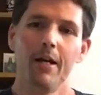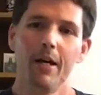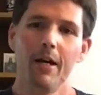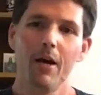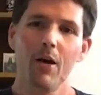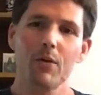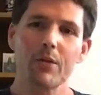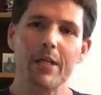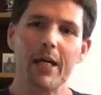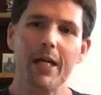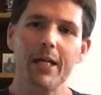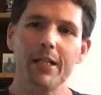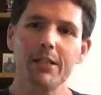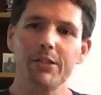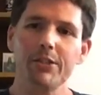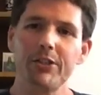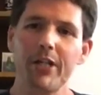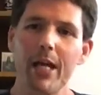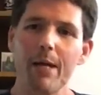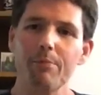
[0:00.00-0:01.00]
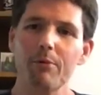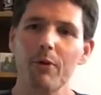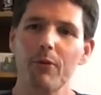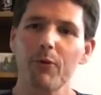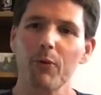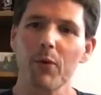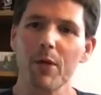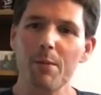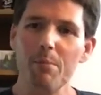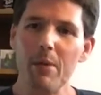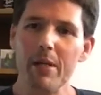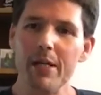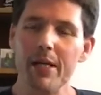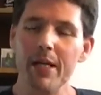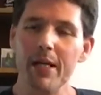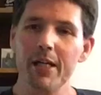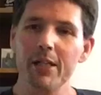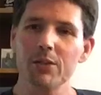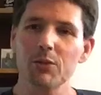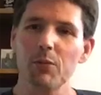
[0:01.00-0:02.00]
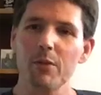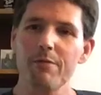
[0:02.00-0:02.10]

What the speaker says: Okay, as chapter 3 begins,